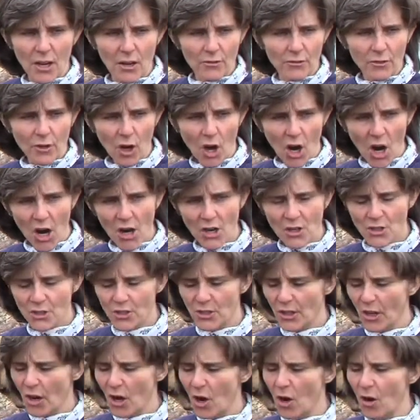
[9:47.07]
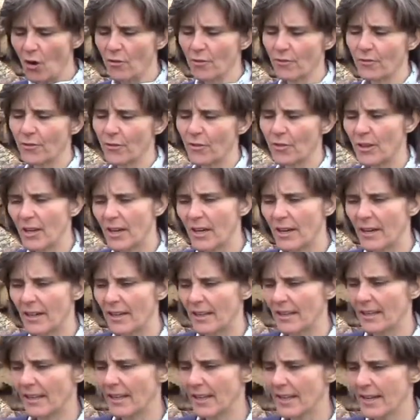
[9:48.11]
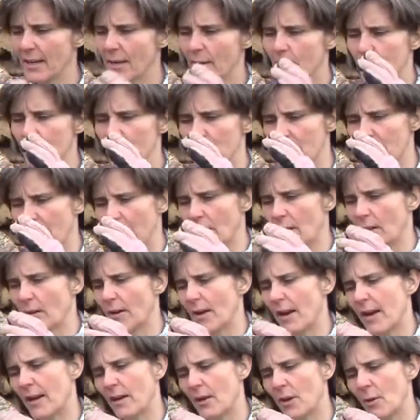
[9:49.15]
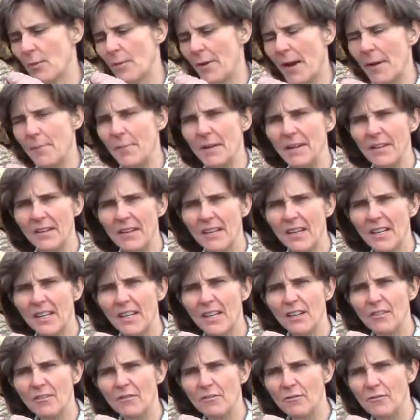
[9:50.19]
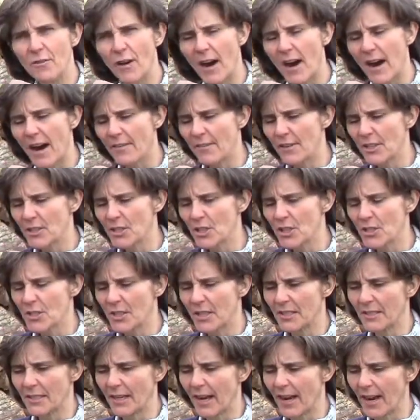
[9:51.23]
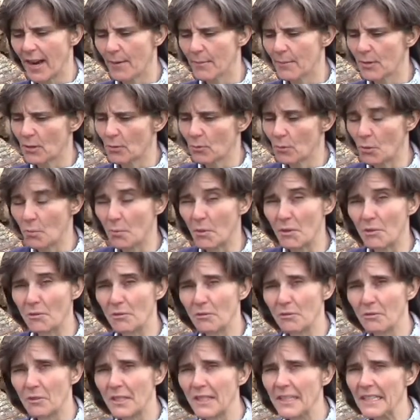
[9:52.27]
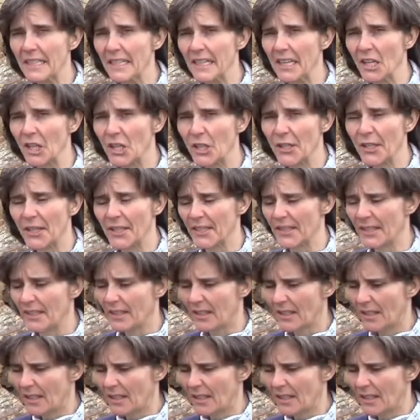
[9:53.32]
for our stove, limbs that are, I don't know, maybe 5 inches in diameter would be really good